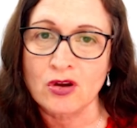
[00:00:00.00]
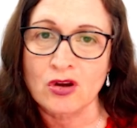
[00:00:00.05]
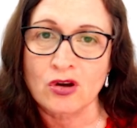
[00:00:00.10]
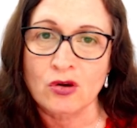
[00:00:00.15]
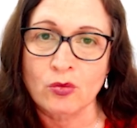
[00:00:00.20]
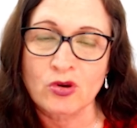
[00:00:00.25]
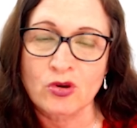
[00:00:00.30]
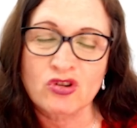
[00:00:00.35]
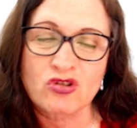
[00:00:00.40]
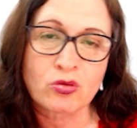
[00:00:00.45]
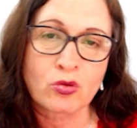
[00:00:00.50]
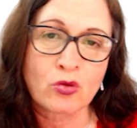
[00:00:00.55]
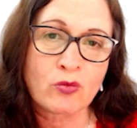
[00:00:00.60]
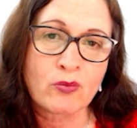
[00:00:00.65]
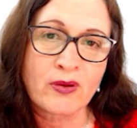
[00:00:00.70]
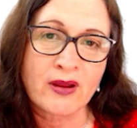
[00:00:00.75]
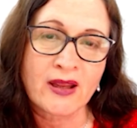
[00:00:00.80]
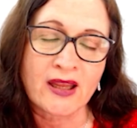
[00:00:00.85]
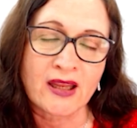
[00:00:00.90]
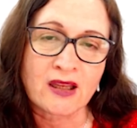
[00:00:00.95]
which will
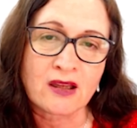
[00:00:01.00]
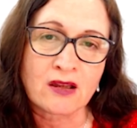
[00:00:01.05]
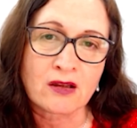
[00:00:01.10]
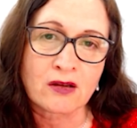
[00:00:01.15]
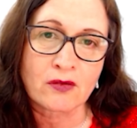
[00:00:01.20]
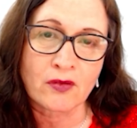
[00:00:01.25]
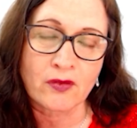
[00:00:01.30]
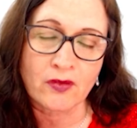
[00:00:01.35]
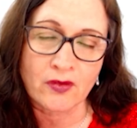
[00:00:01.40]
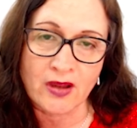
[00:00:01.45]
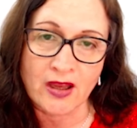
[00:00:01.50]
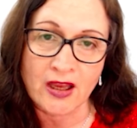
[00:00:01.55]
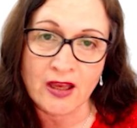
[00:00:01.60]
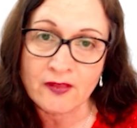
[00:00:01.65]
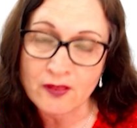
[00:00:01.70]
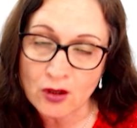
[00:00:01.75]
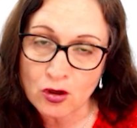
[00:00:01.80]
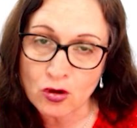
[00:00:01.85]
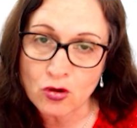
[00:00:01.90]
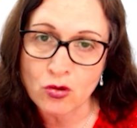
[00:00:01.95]
be in
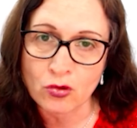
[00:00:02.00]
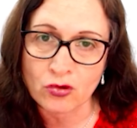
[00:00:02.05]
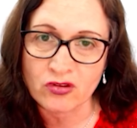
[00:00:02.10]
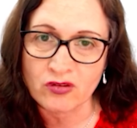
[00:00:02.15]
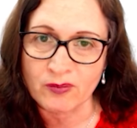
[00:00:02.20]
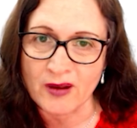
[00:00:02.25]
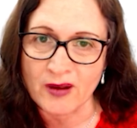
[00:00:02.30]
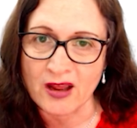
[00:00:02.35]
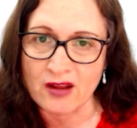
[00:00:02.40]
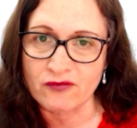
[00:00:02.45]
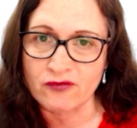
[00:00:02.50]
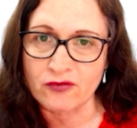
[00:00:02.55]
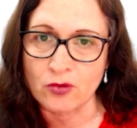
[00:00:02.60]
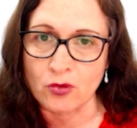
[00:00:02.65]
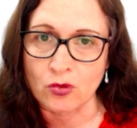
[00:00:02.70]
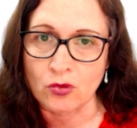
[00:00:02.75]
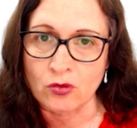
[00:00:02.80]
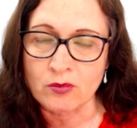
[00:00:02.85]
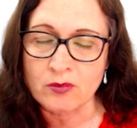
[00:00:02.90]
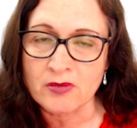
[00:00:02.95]
the course
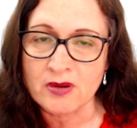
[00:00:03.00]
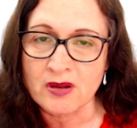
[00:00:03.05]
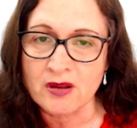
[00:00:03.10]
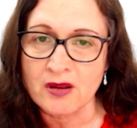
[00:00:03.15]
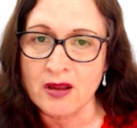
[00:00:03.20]
platform,